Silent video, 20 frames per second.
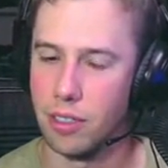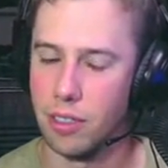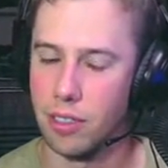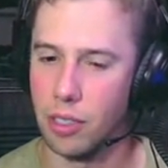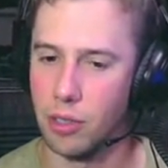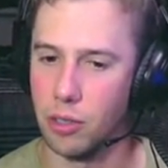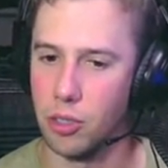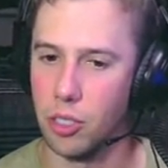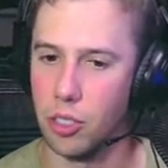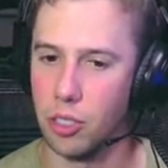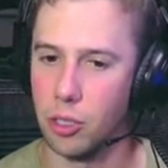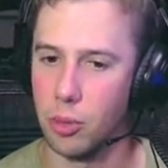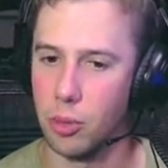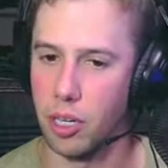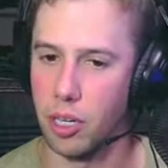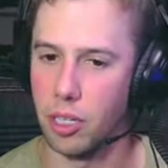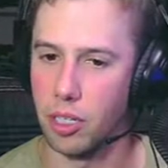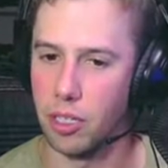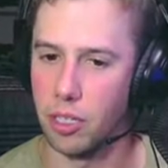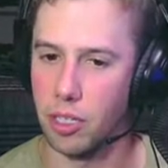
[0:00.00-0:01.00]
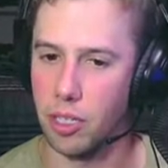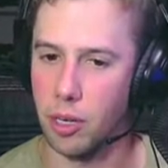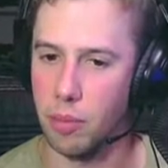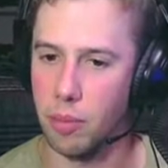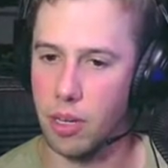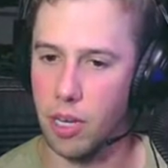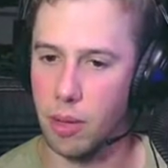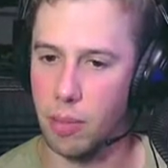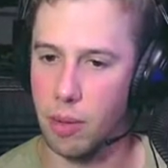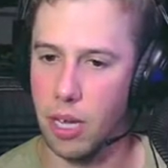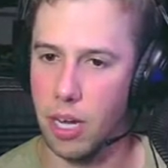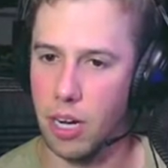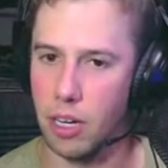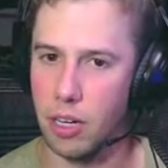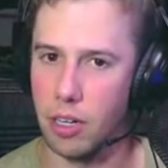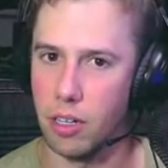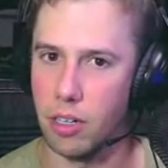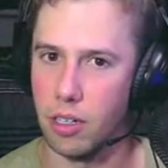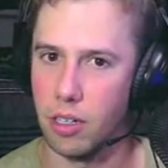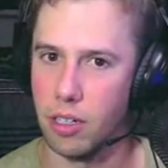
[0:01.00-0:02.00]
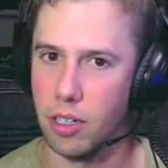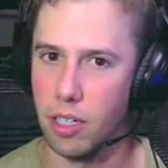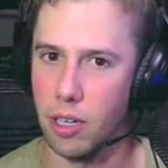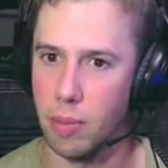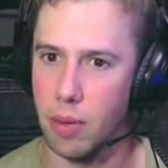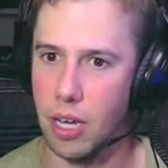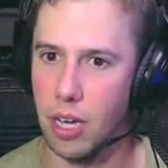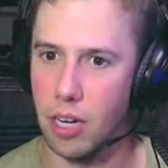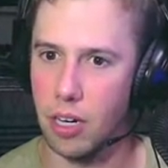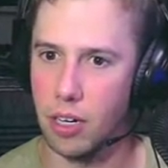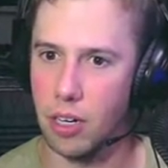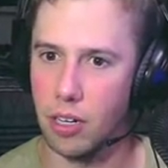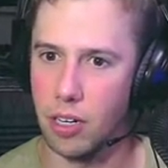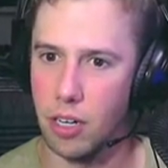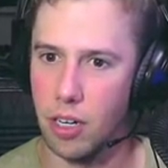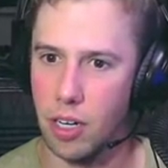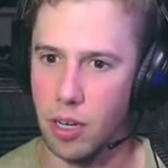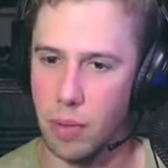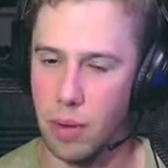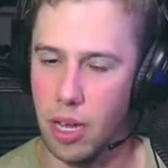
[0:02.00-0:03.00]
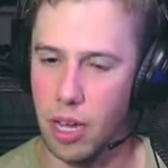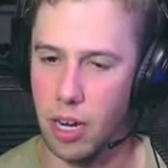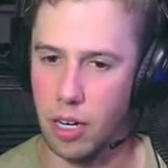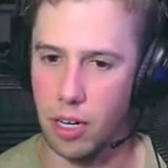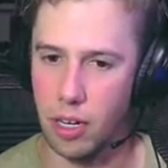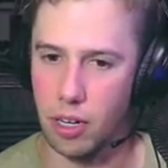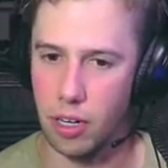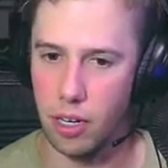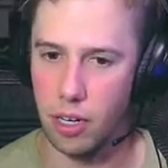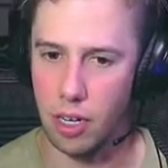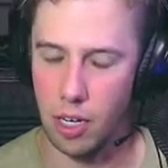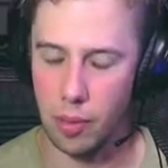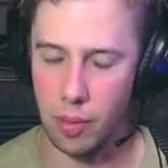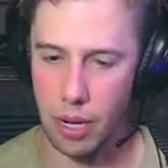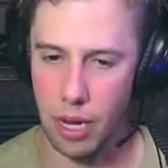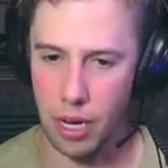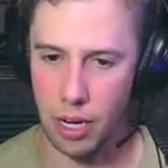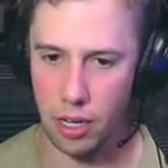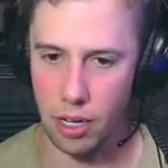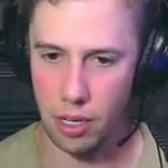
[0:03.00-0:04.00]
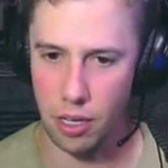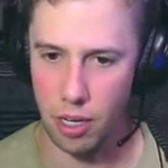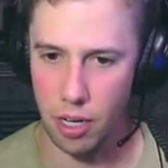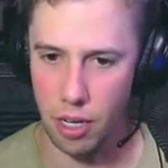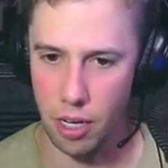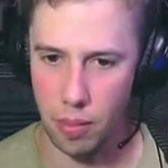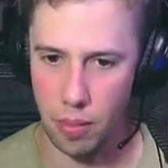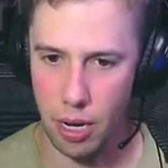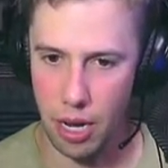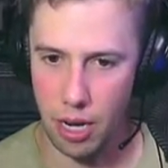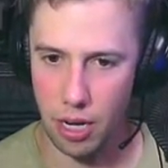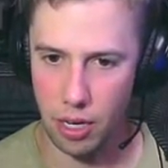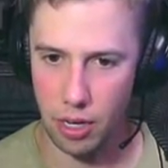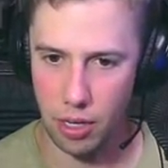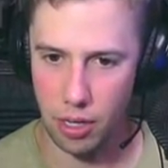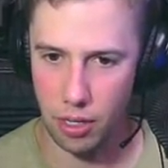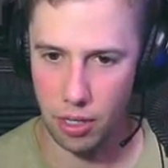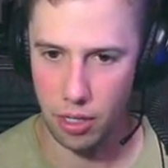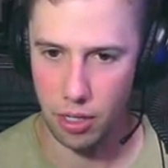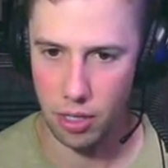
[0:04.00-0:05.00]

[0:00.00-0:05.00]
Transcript: That was such idea. Get me, get me out of here. Get me out of here. Get me out of here. Get me out of here. Get me out of here.